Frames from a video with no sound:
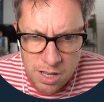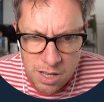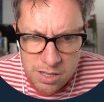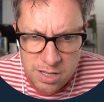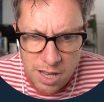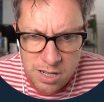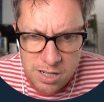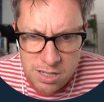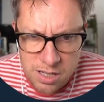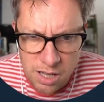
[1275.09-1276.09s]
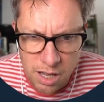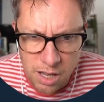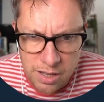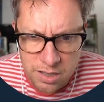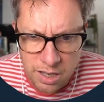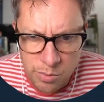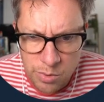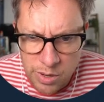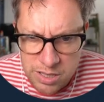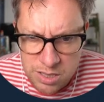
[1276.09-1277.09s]
send as a GET
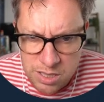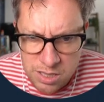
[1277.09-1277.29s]
request.